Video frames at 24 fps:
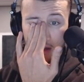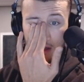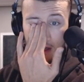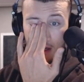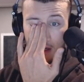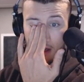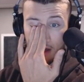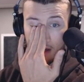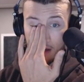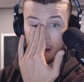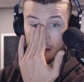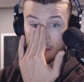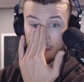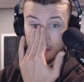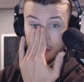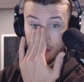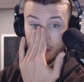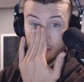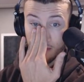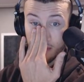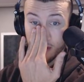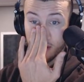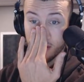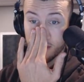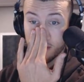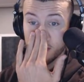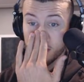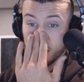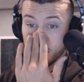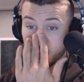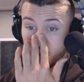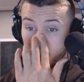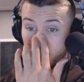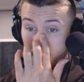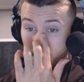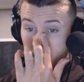So I'm going to use this
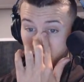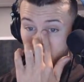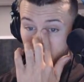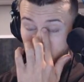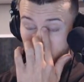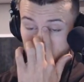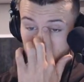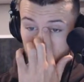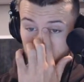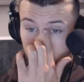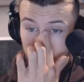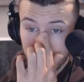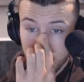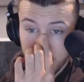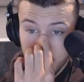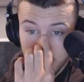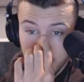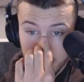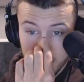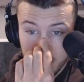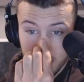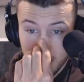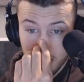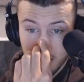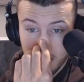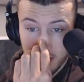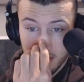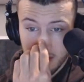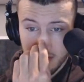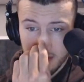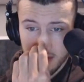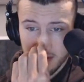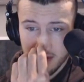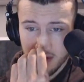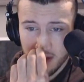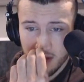one. I always want to be conservative.
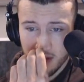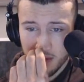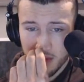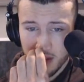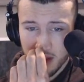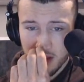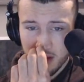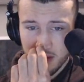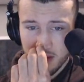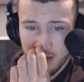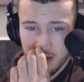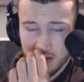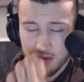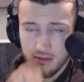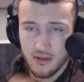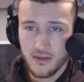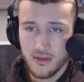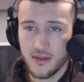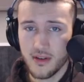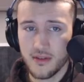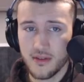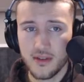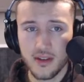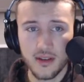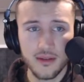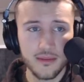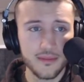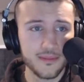So I'm going to use 350.